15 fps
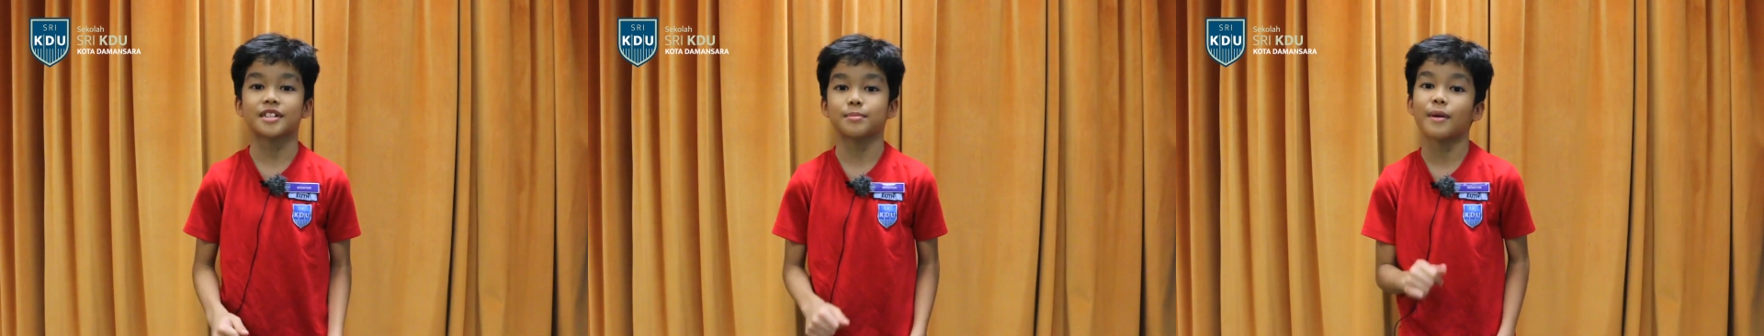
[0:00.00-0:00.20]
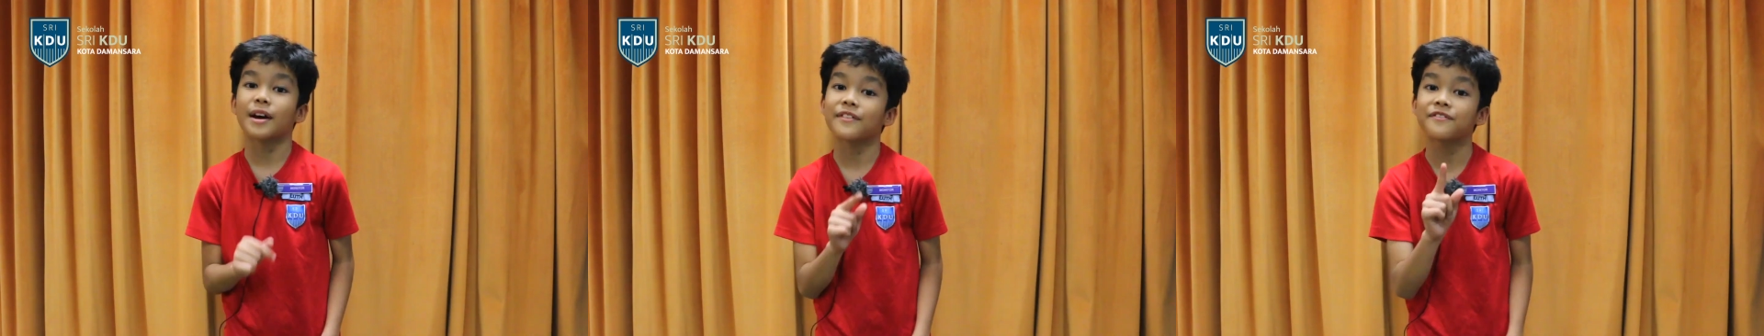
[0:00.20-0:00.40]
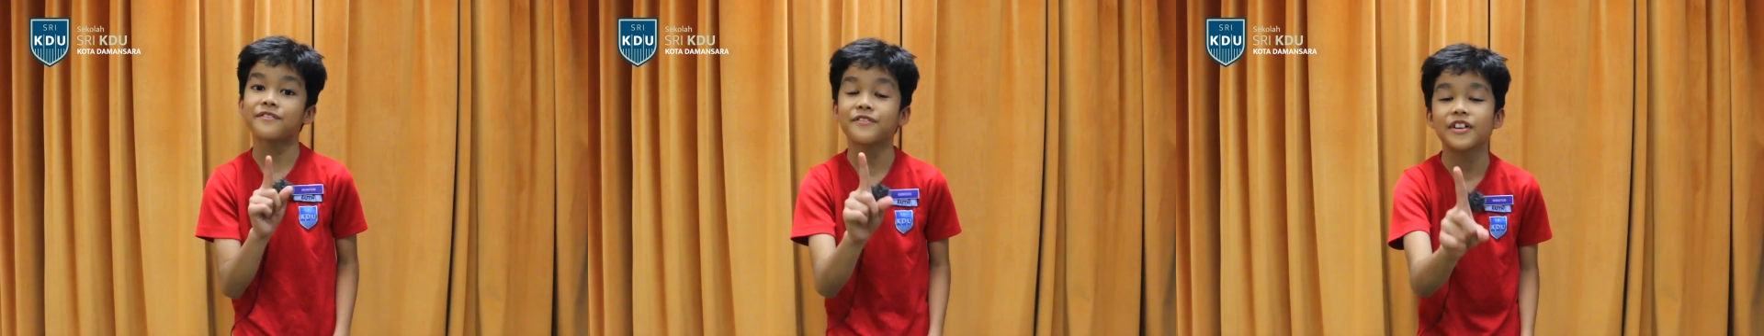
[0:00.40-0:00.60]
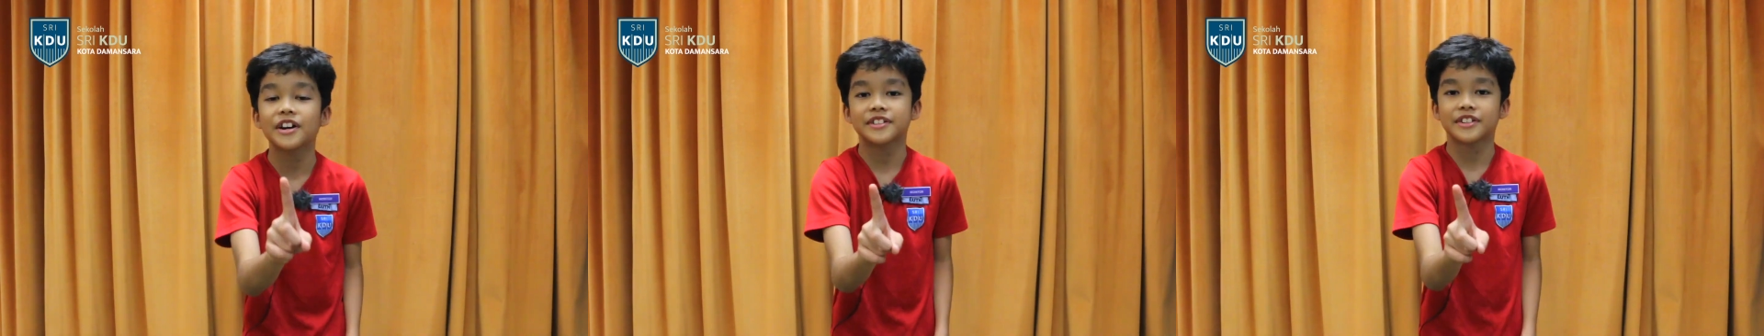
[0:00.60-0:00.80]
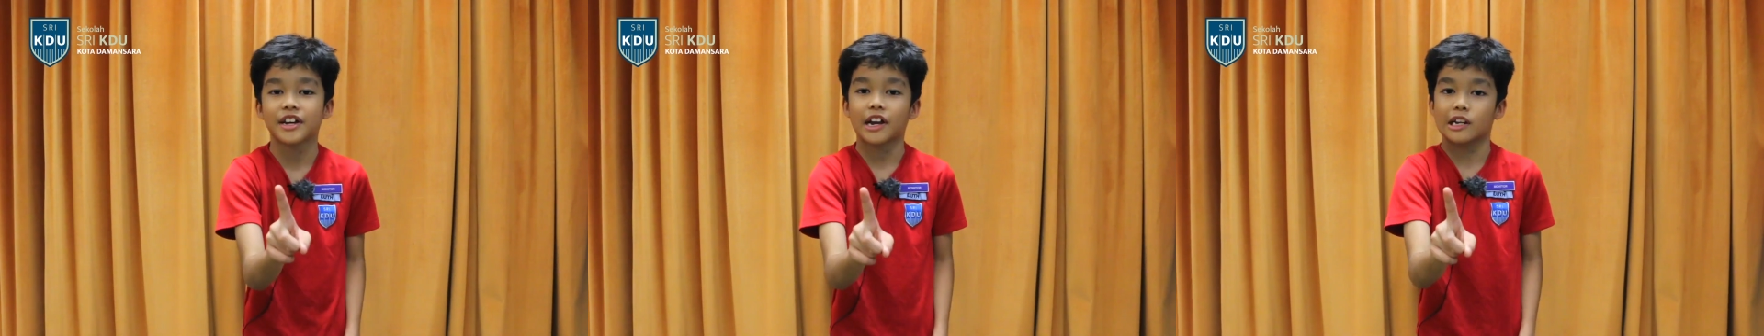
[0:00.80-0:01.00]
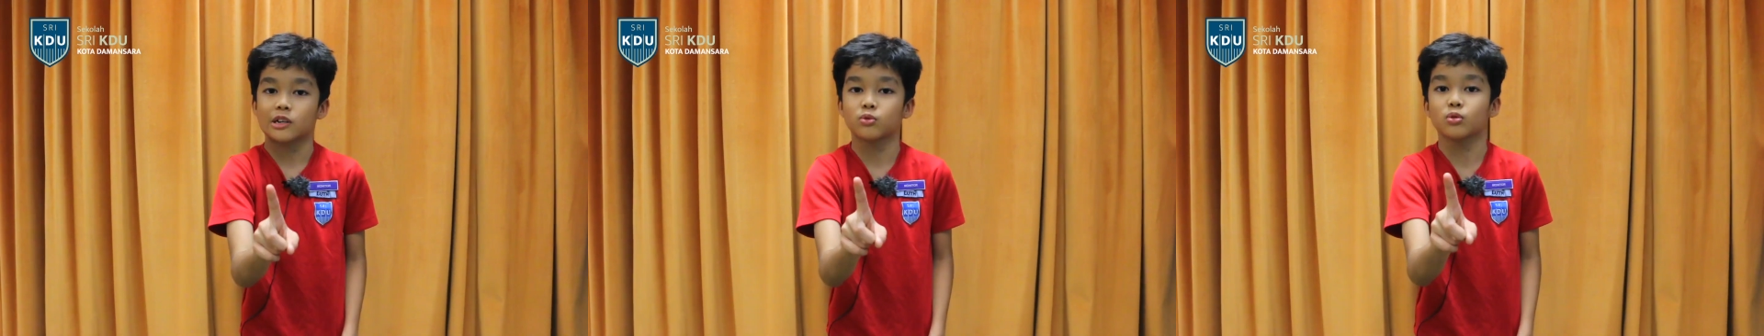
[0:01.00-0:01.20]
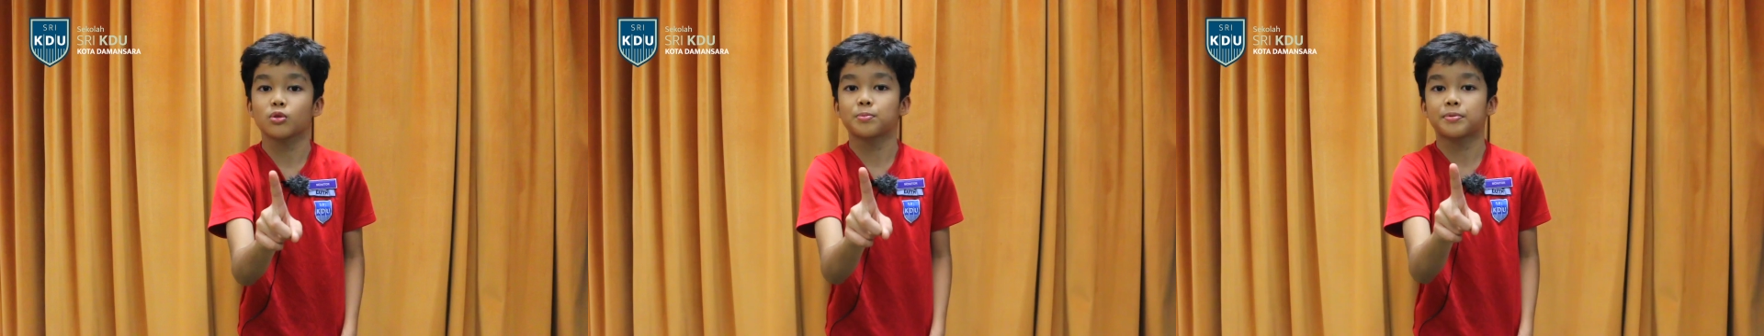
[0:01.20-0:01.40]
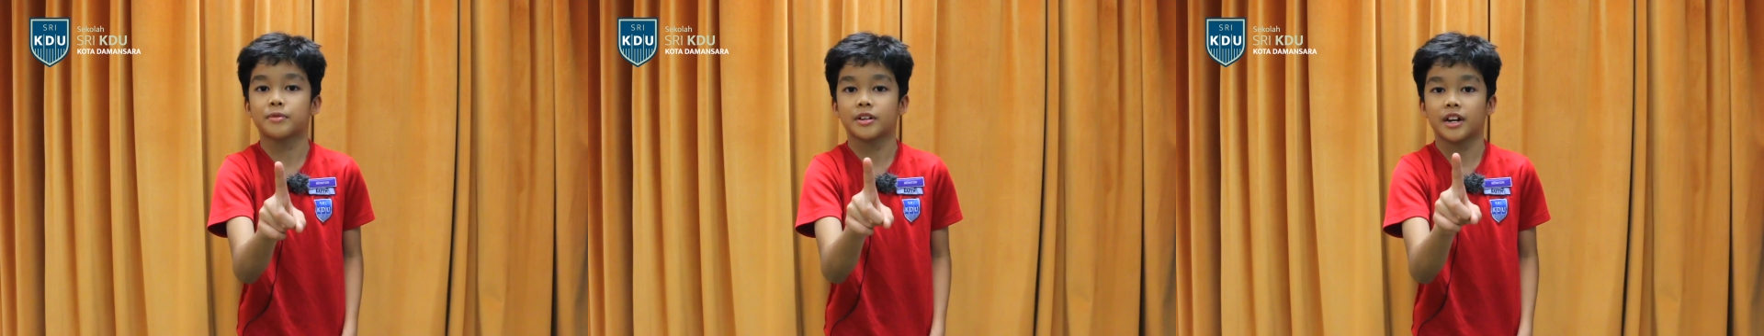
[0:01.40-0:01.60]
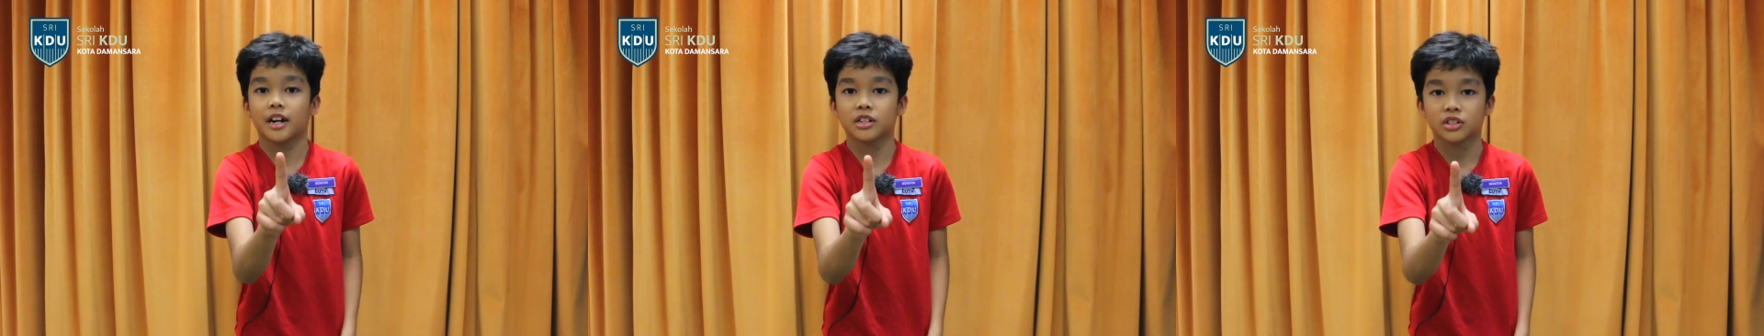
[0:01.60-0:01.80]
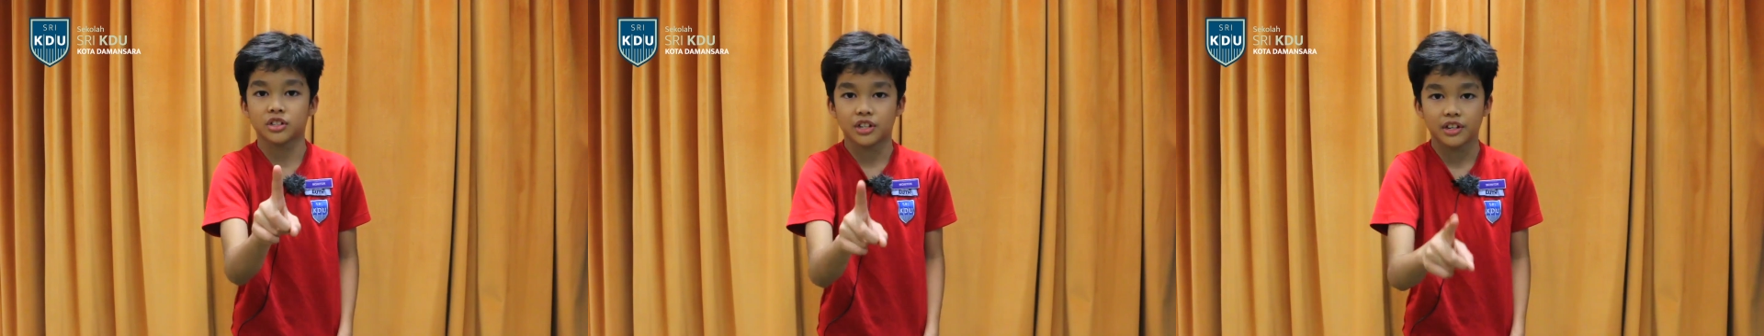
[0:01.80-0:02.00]
it's my first annual
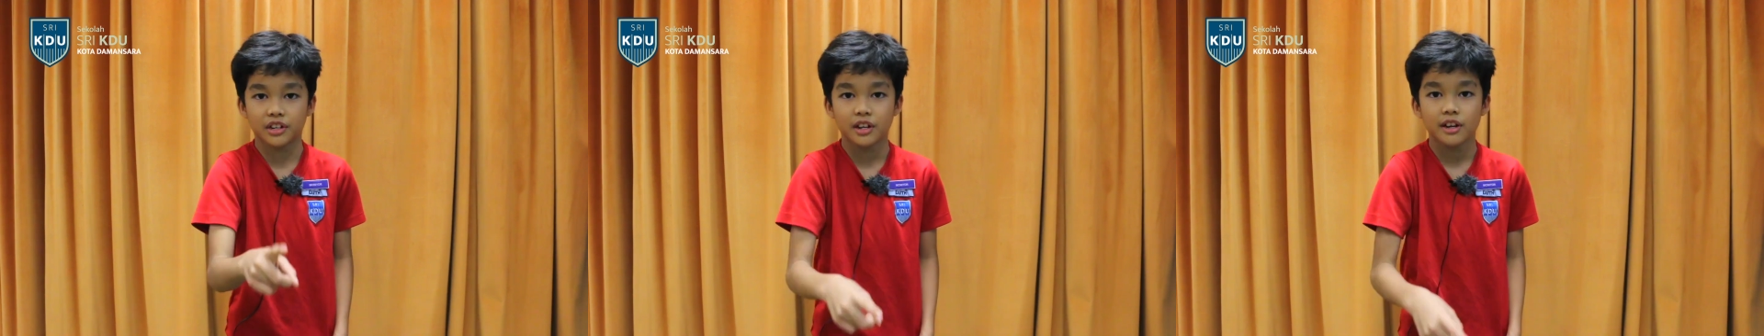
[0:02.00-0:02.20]
production,